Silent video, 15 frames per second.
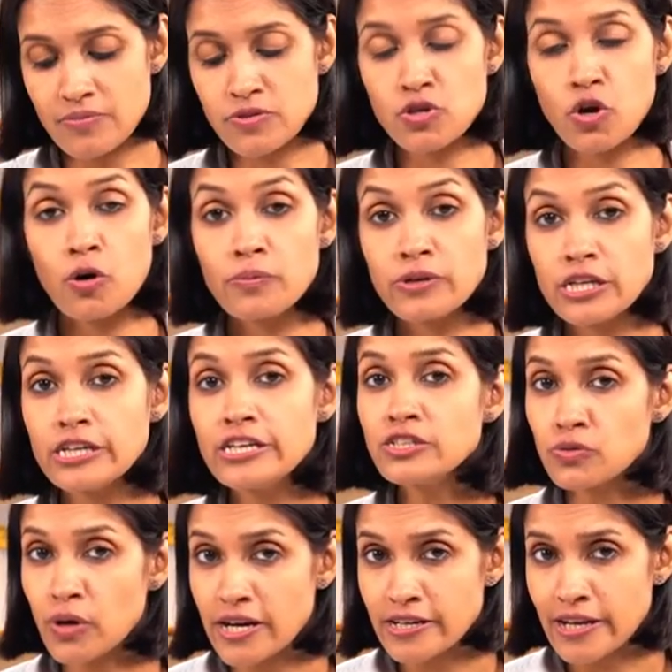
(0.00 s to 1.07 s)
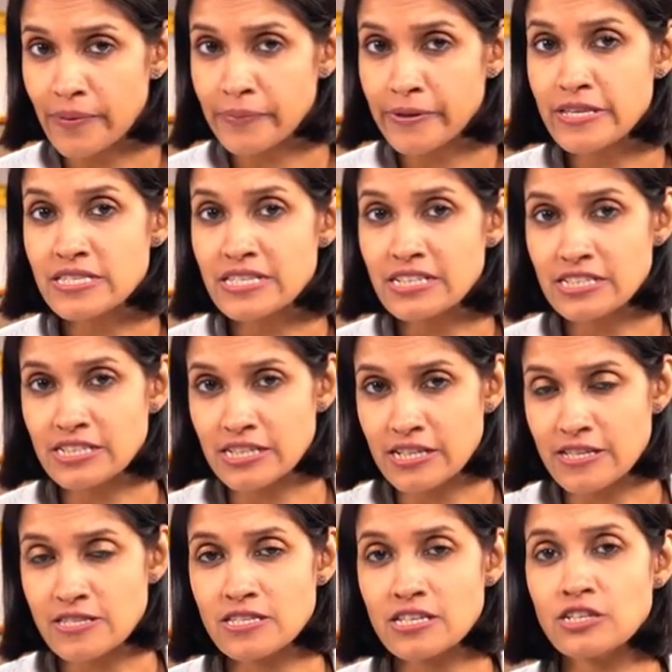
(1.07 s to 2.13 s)
absorb heat, what happens? It
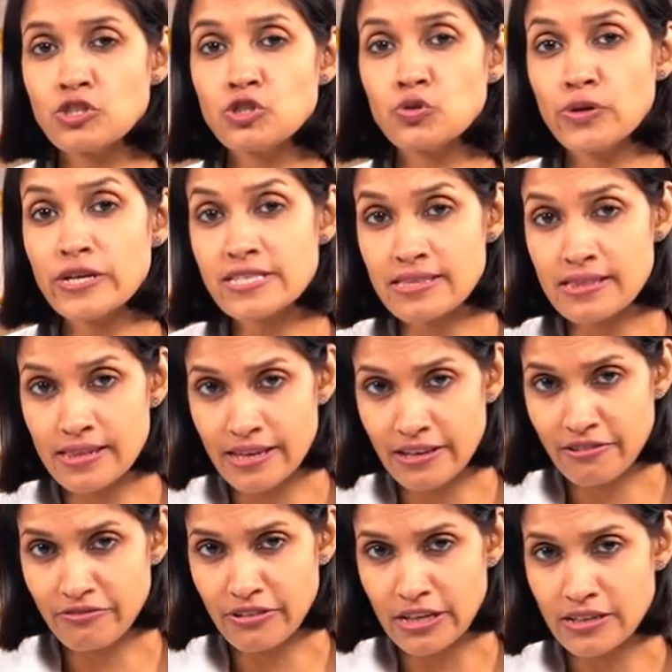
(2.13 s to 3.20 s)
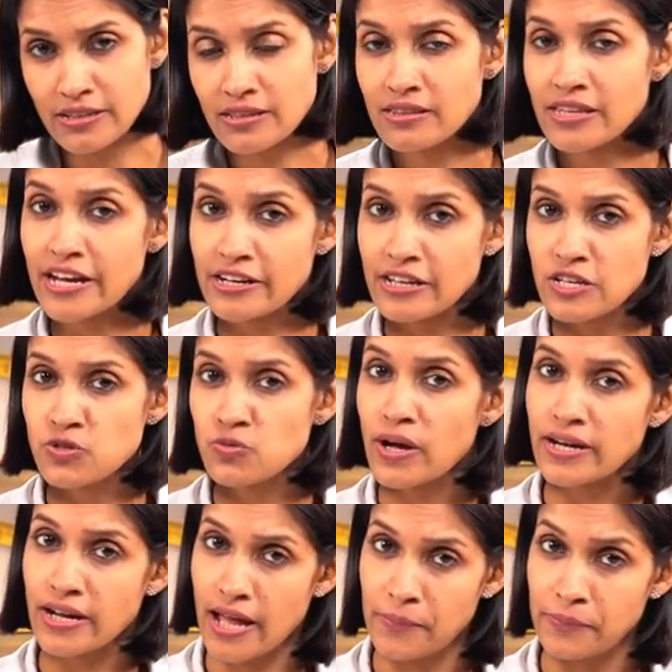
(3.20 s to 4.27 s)
turns into its liquid. That is
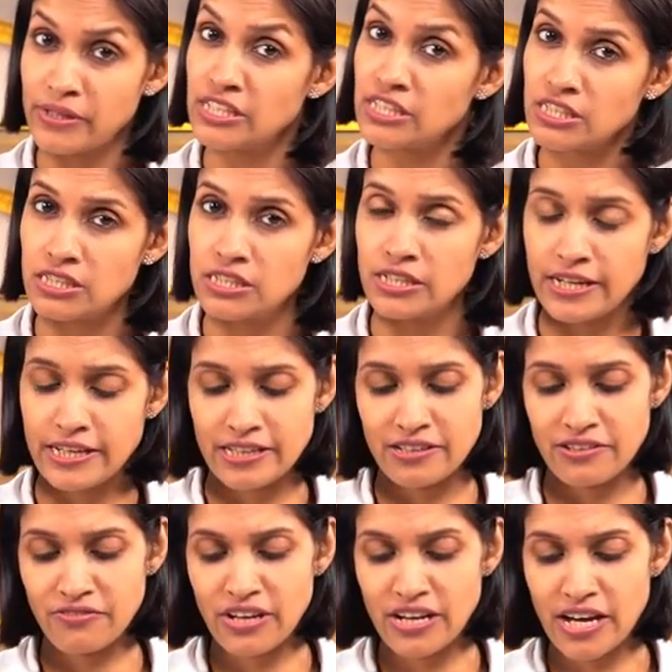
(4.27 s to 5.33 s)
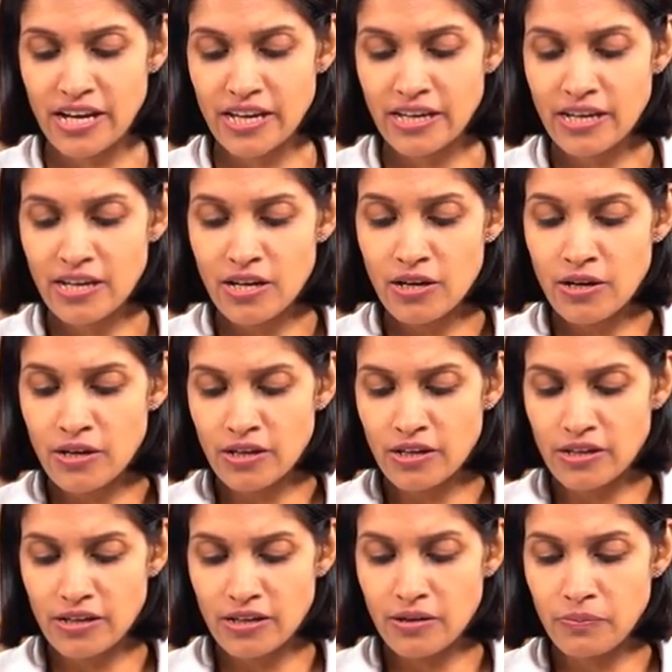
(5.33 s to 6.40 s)
what happened earlier when I
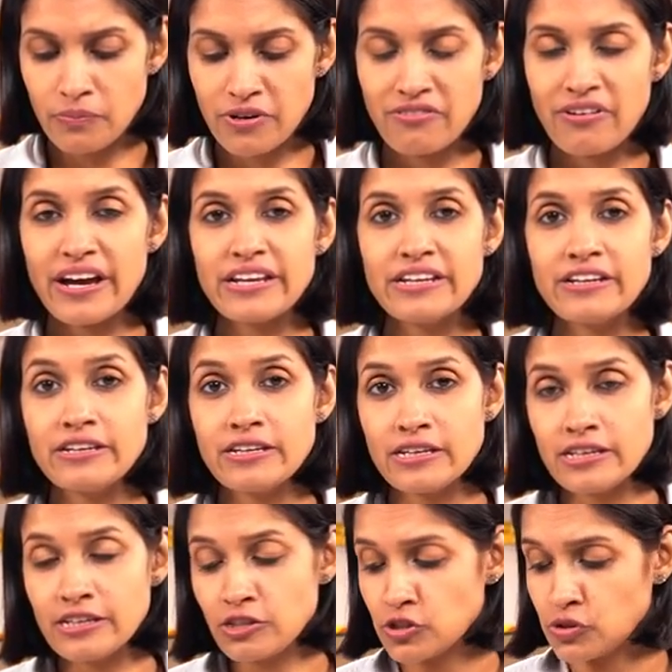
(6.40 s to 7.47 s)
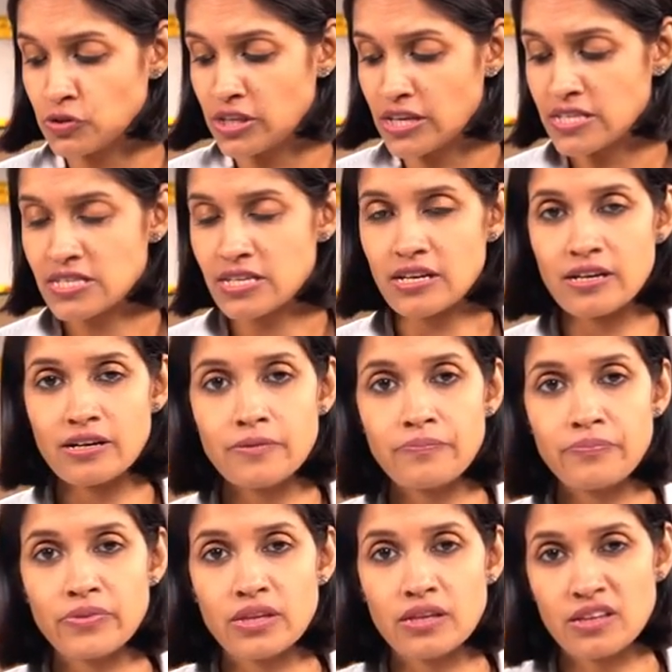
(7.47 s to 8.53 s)
provided heat to this
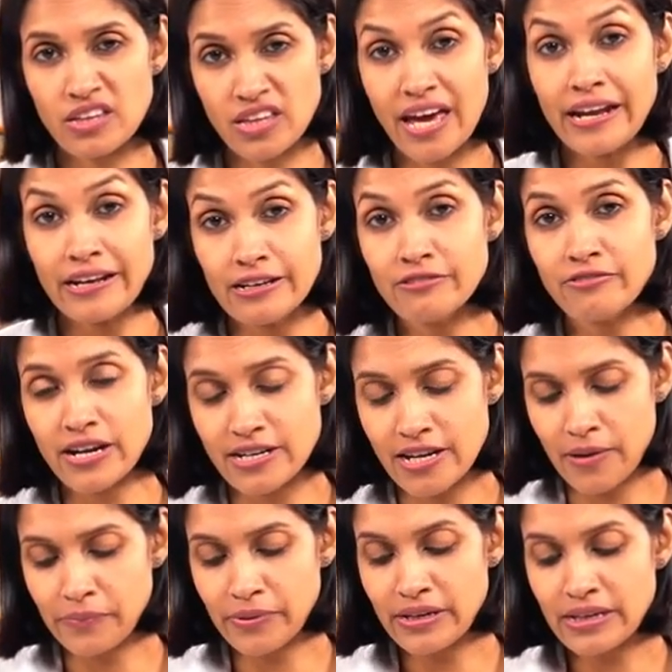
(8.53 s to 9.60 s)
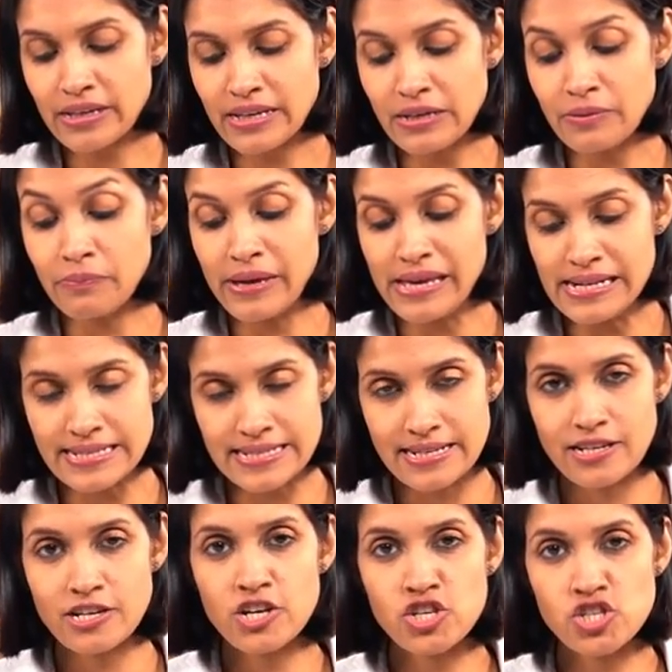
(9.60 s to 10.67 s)
candle. What happened? It
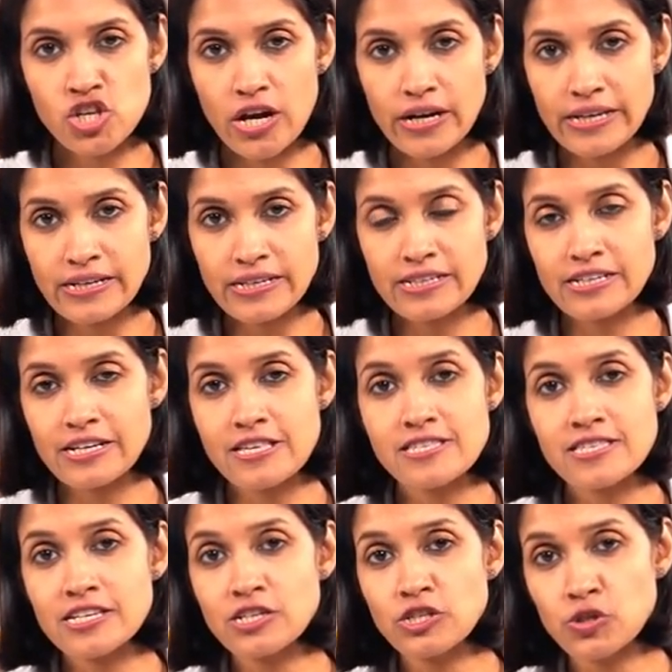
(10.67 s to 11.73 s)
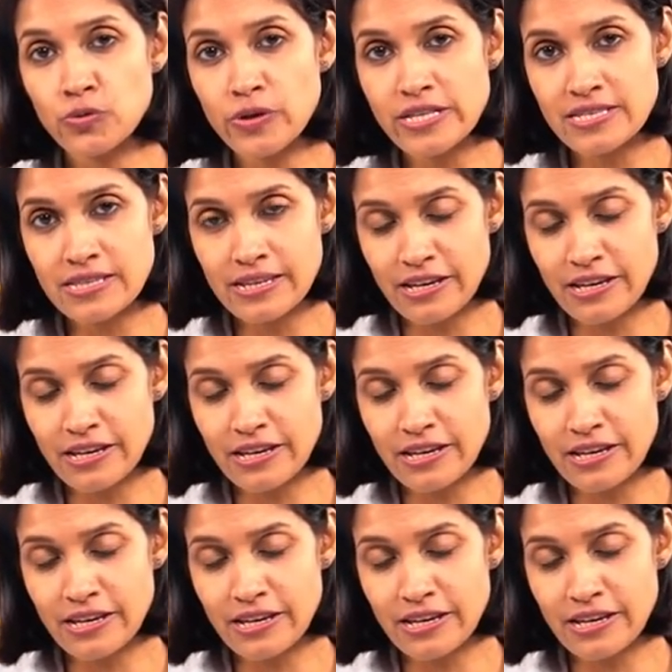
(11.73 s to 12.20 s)
melted. Solid turns into its